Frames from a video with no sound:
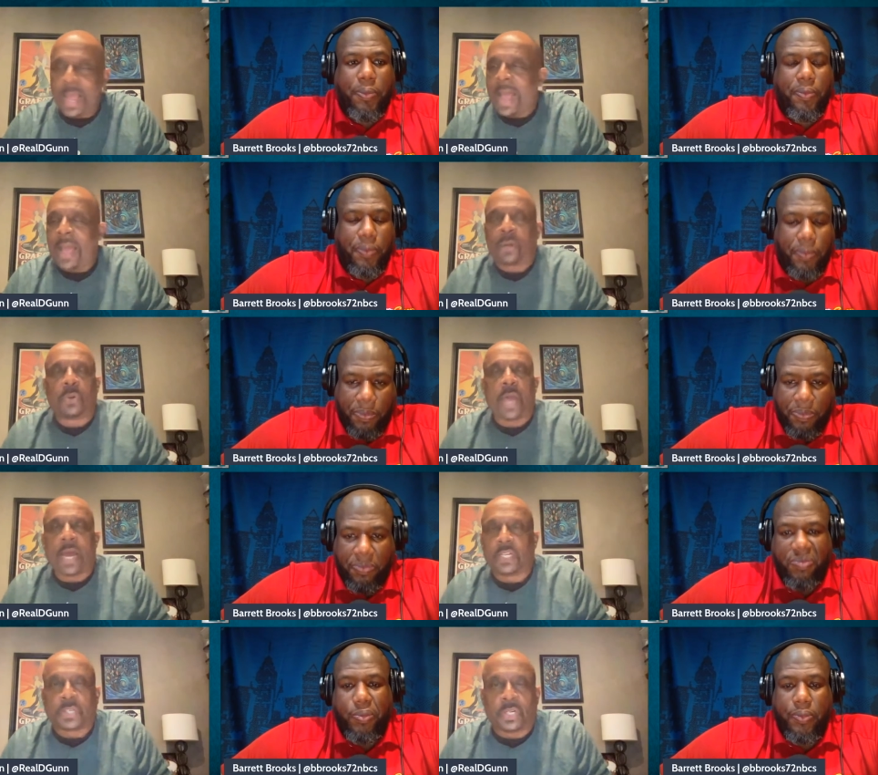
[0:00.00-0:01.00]
Speaker 1: I don't know
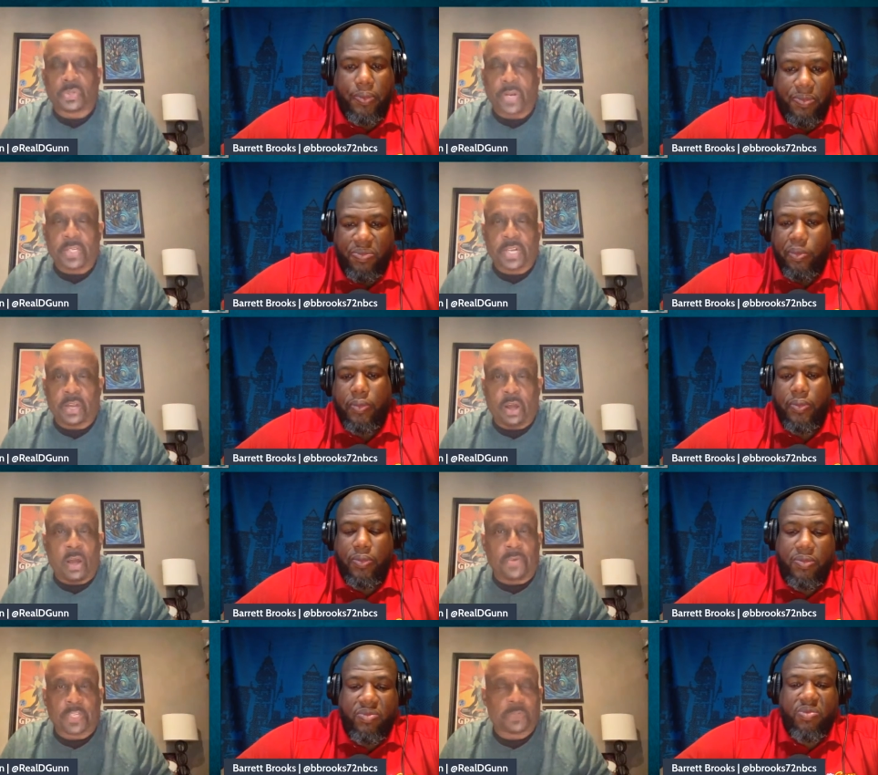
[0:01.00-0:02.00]
how that's going to translate to
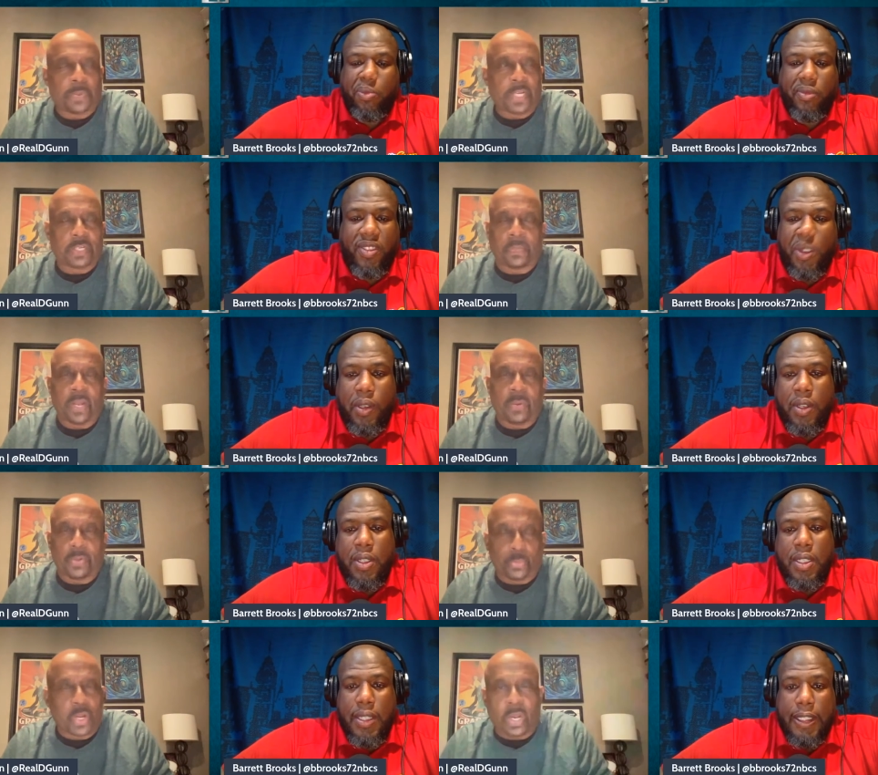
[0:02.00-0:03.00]
offense, especially playing
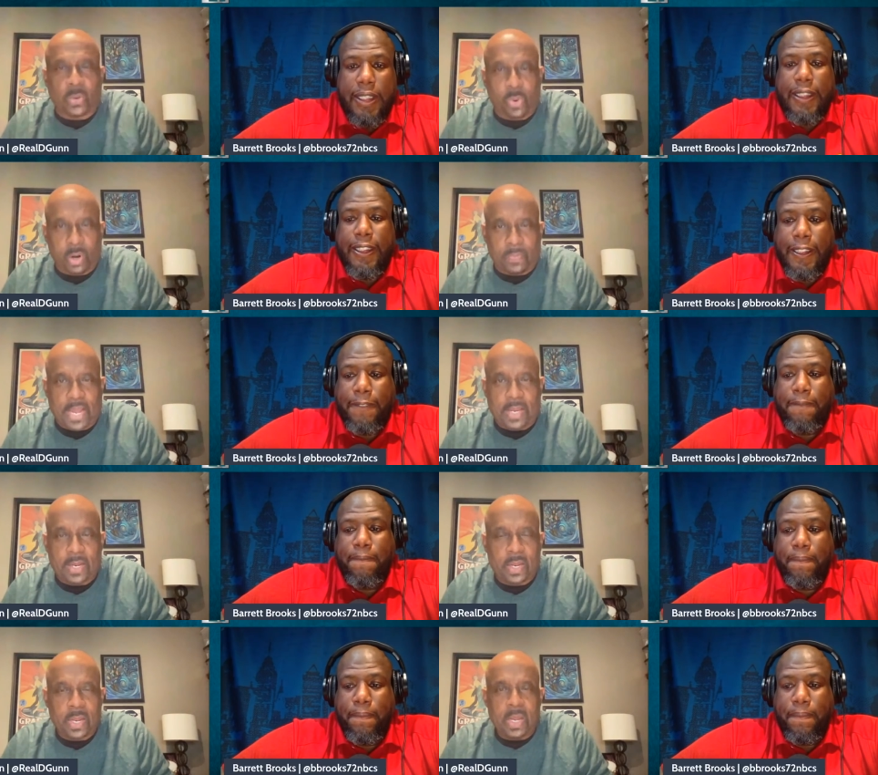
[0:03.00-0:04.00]
with a rookie
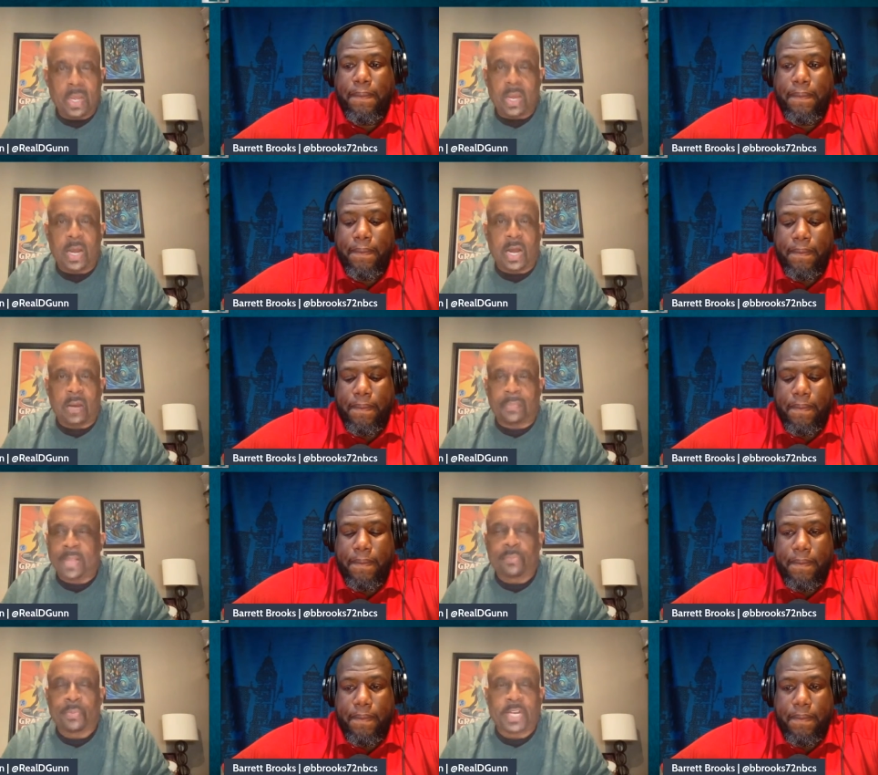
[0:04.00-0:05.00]
quarterback. Uh,
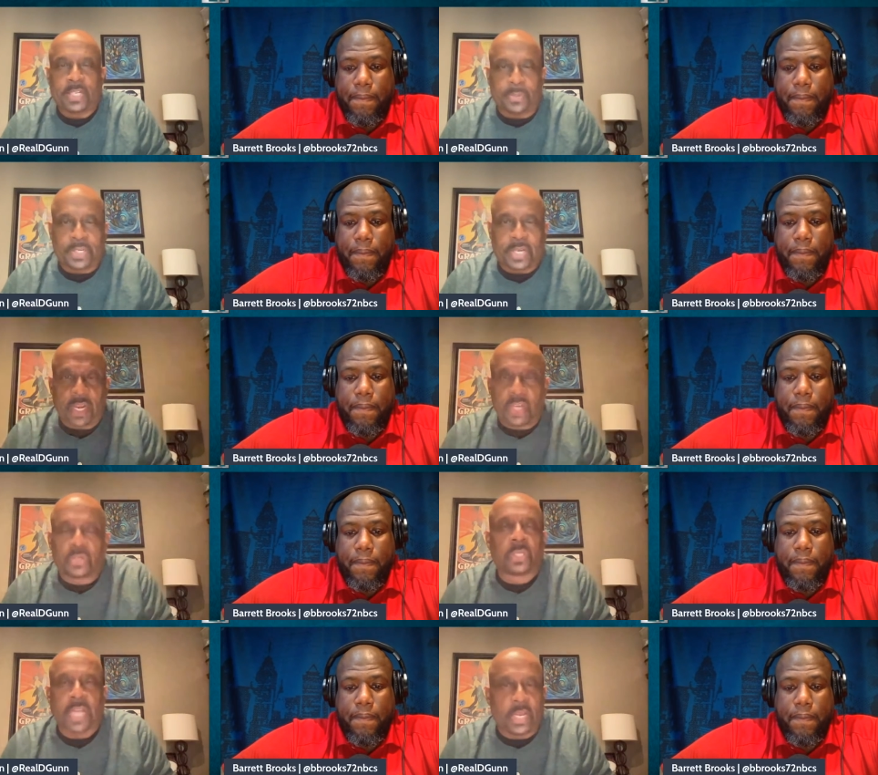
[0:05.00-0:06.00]
that remains to be seen.
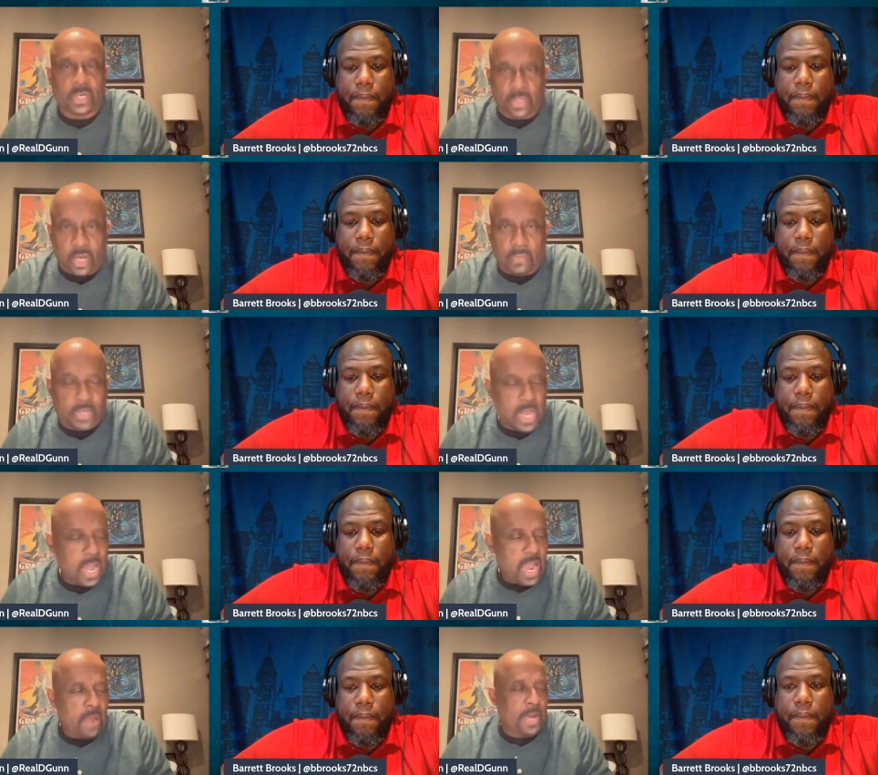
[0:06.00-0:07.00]
He's going to take his lumps.
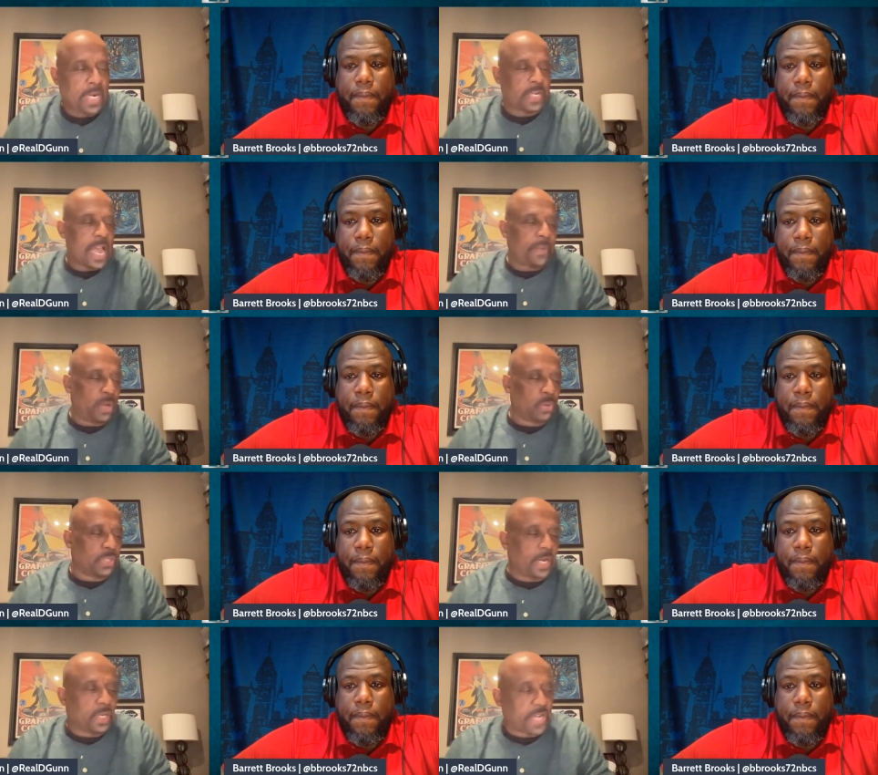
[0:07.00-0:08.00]
And by the time the
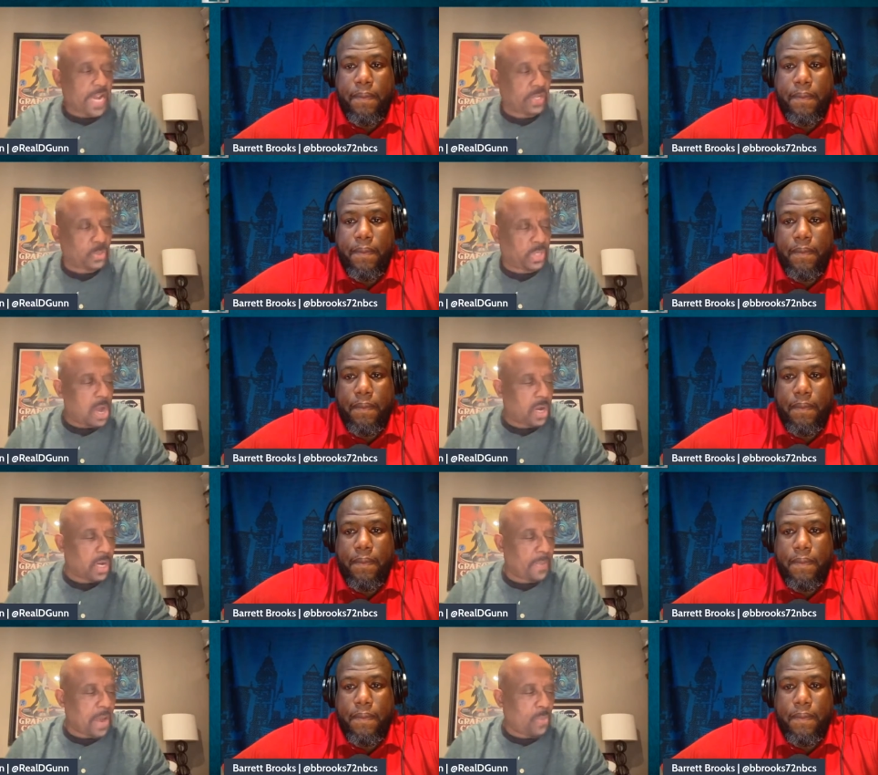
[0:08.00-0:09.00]
Eagles see the Jets, we're
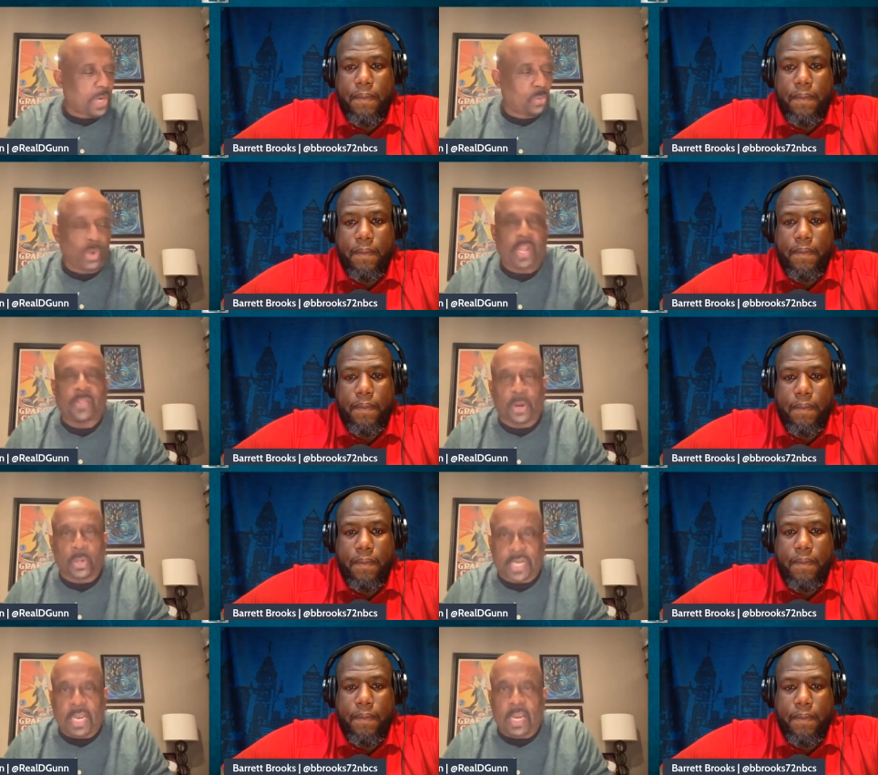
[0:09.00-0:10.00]
talking about what week
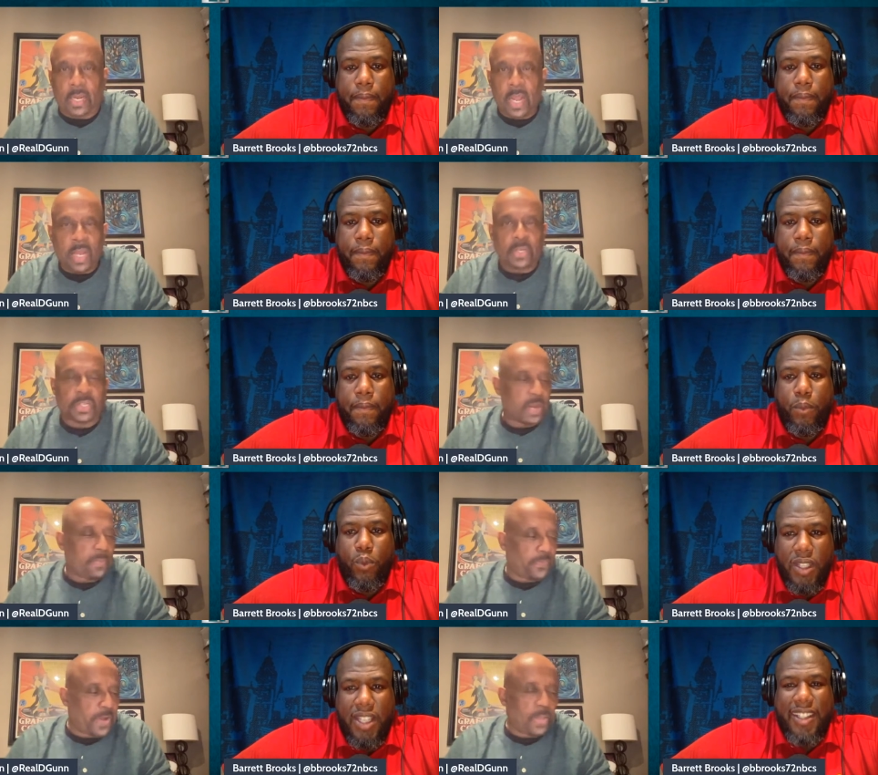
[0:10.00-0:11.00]
13,
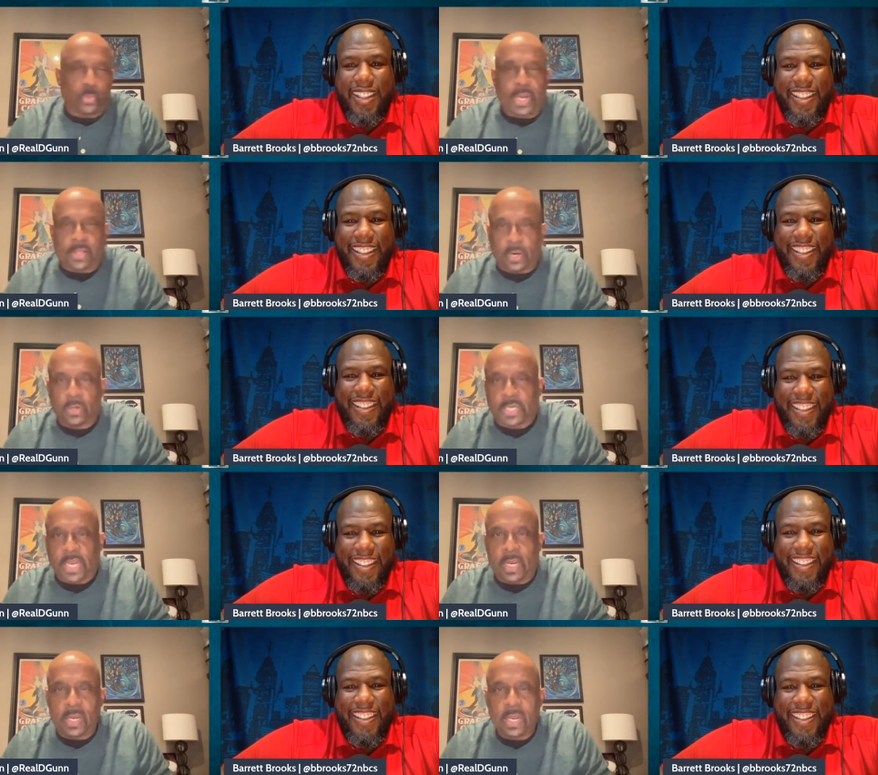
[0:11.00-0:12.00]
December 5th, week
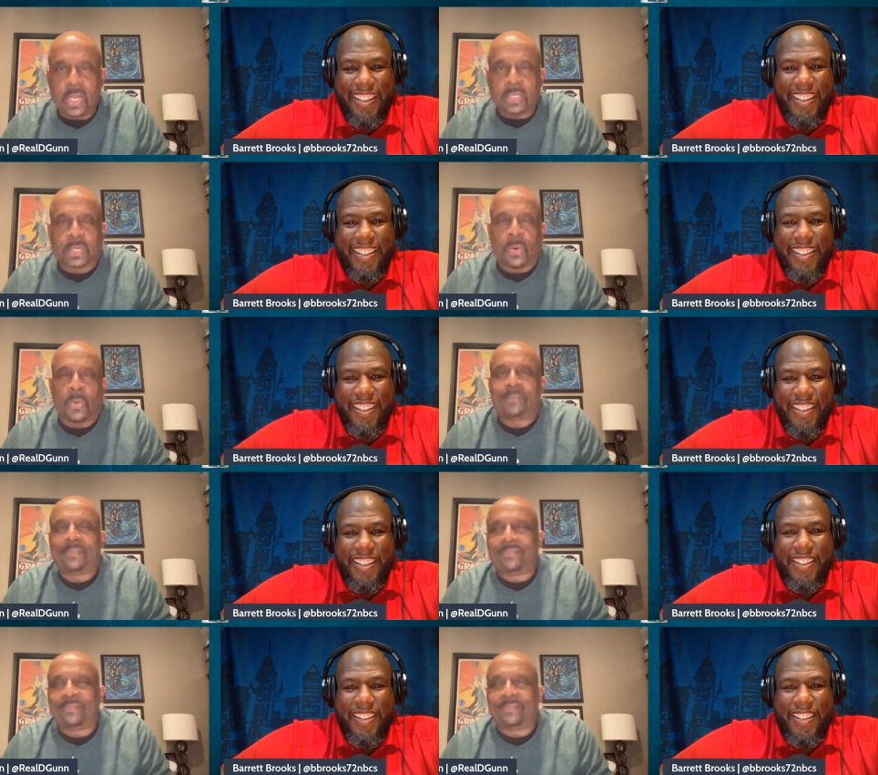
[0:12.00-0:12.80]
13. So